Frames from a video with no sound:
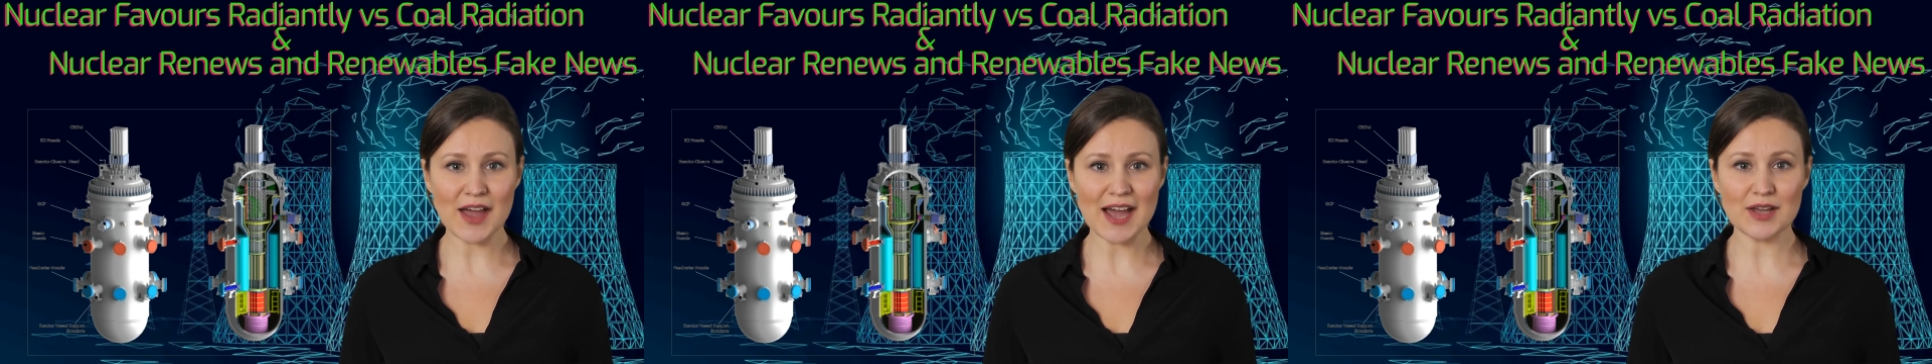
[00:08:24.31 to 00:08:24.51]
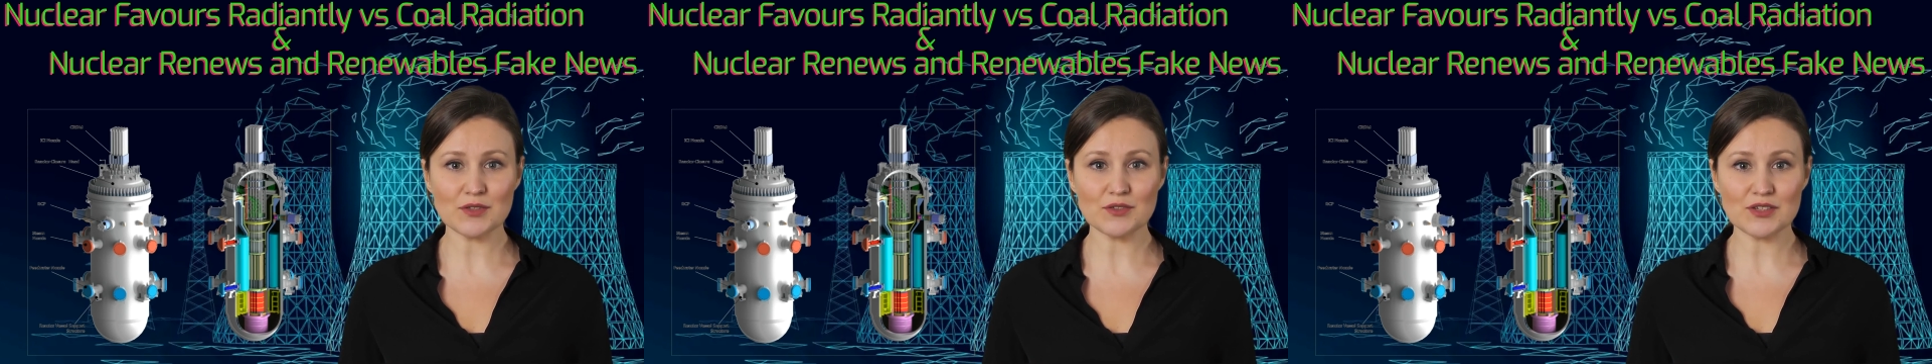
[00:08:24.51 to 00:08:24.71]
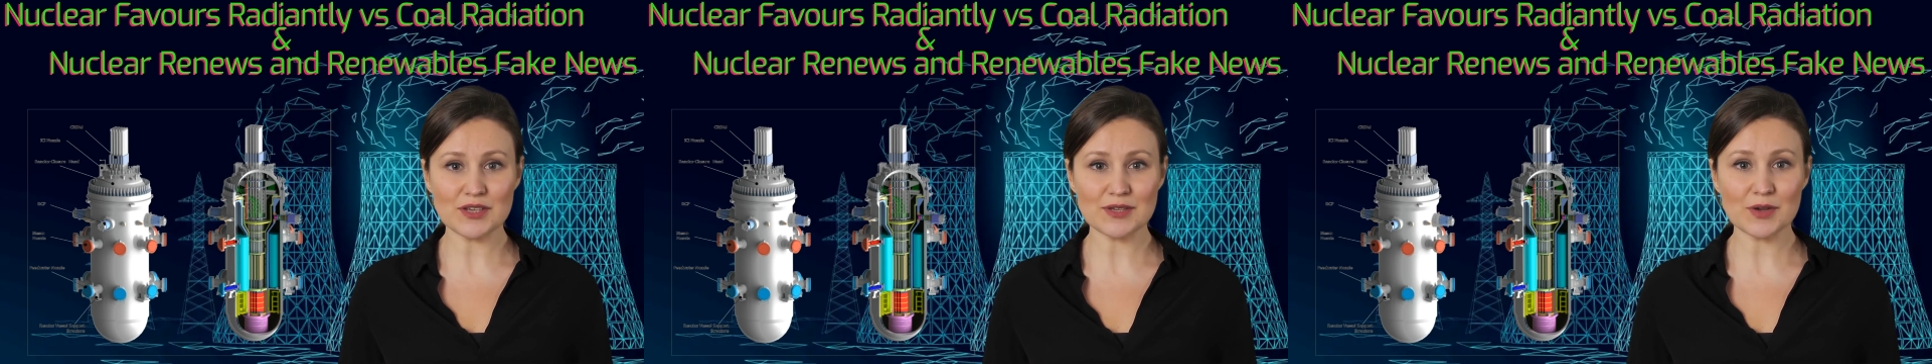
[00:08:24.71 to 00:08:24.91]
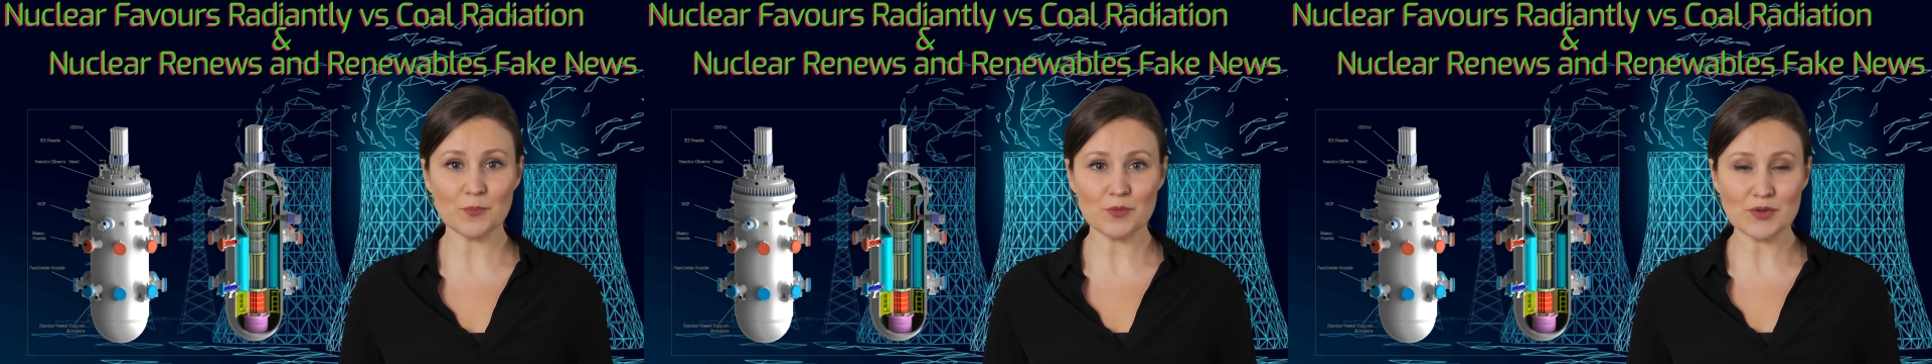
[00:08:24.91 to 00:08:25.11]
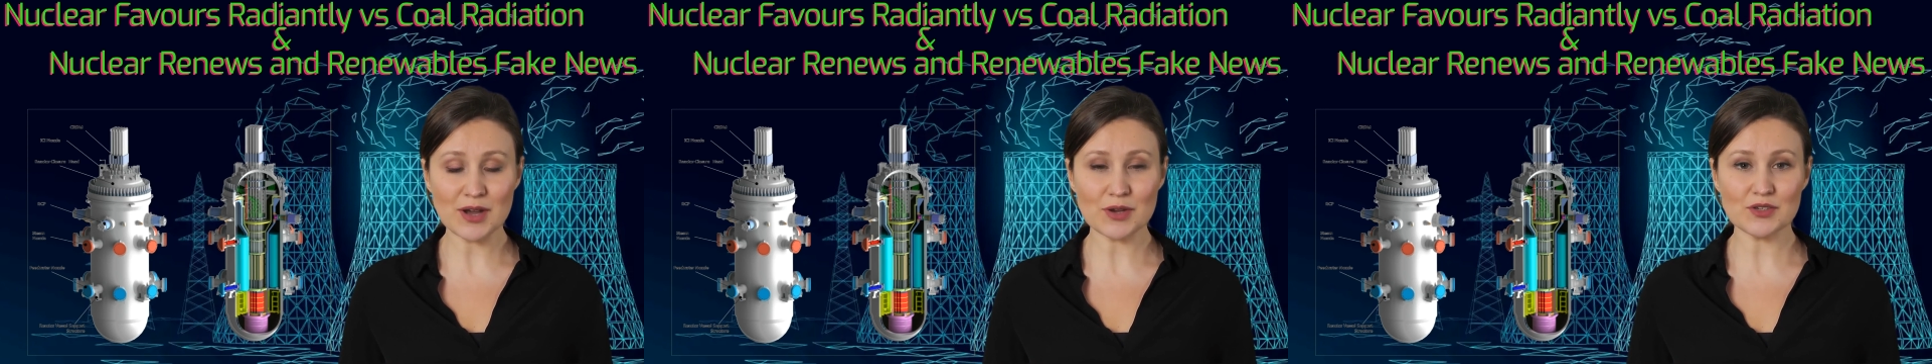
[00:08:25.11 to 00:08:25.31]
energy in their
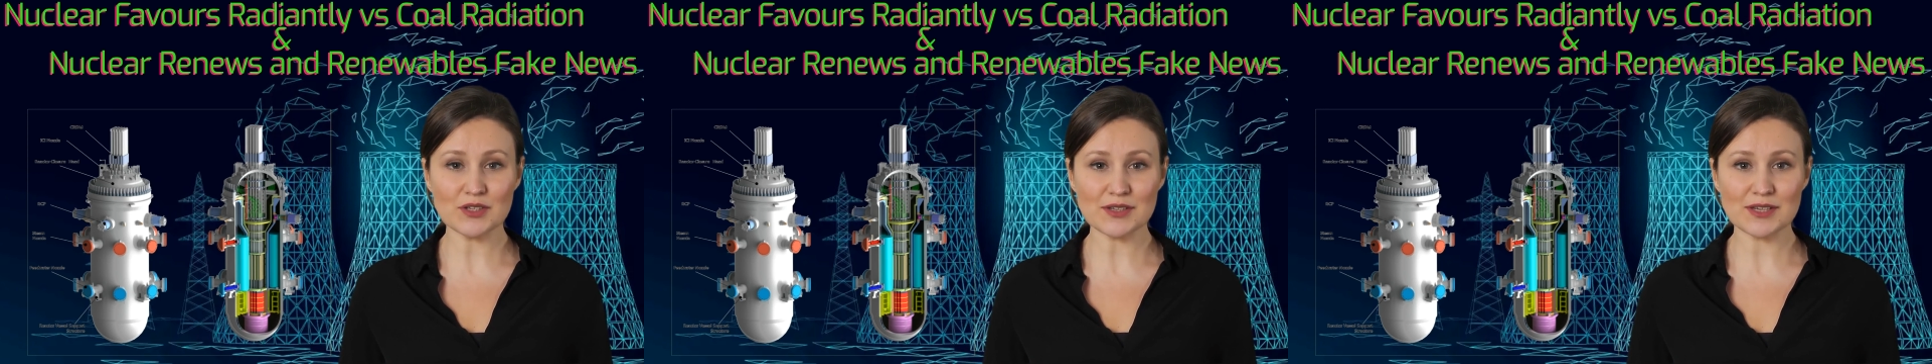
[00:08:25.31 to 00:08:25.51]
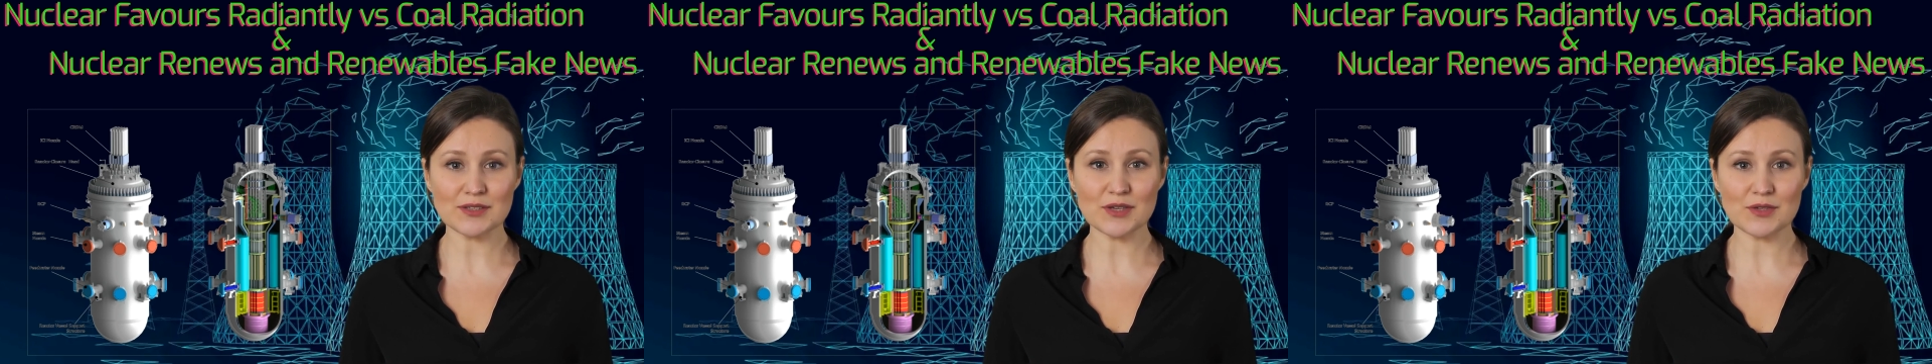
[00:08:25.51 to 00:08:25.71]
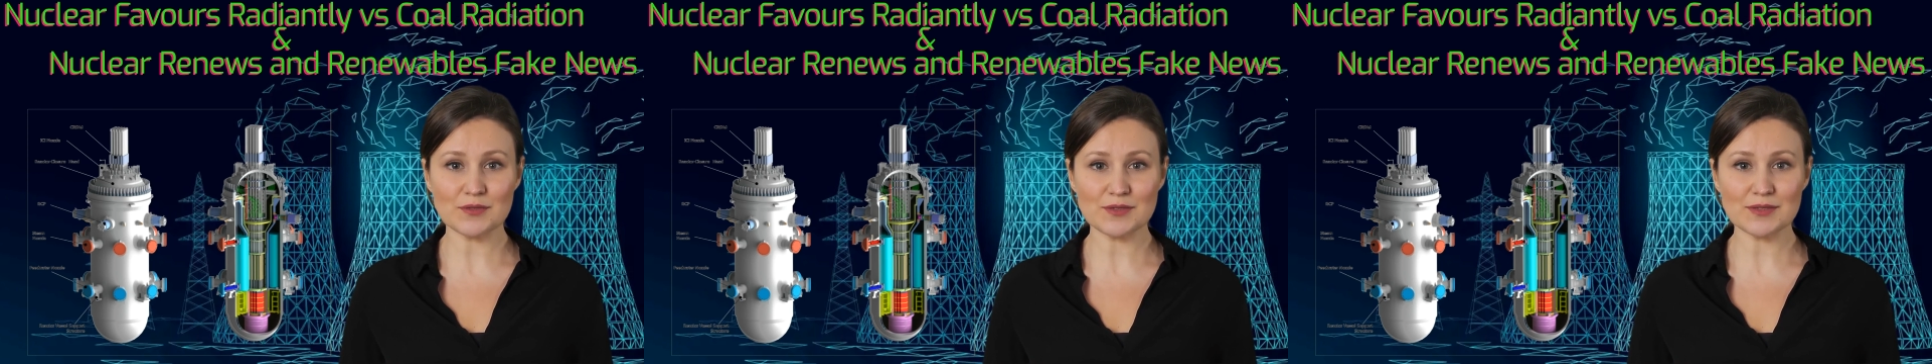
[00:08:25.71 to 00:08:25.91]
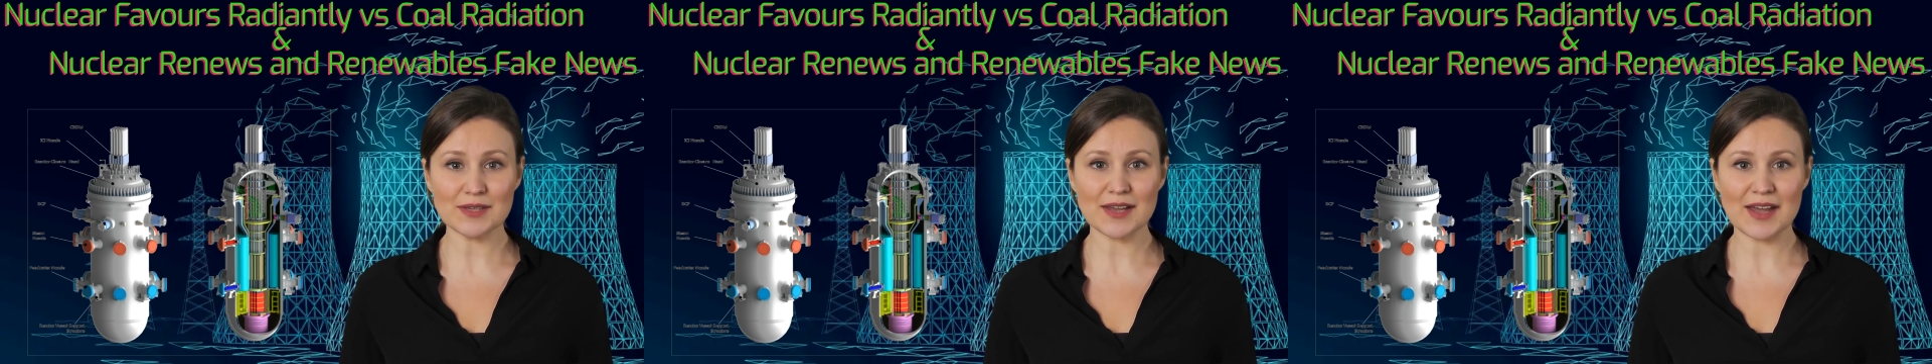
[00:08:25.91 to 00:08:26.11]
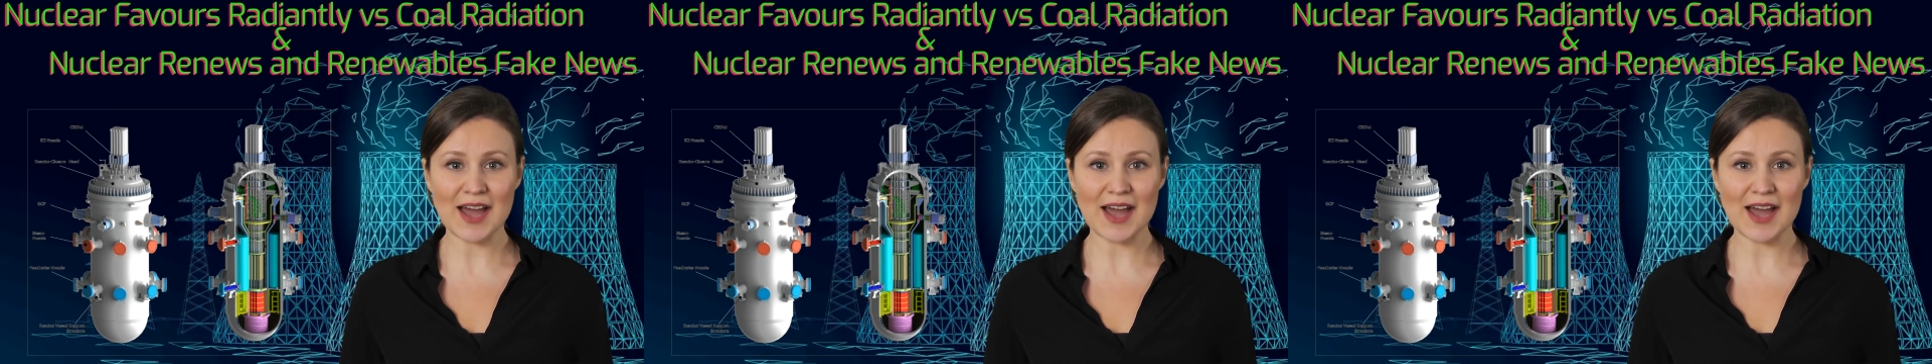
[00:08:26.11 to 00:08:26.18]
production and use,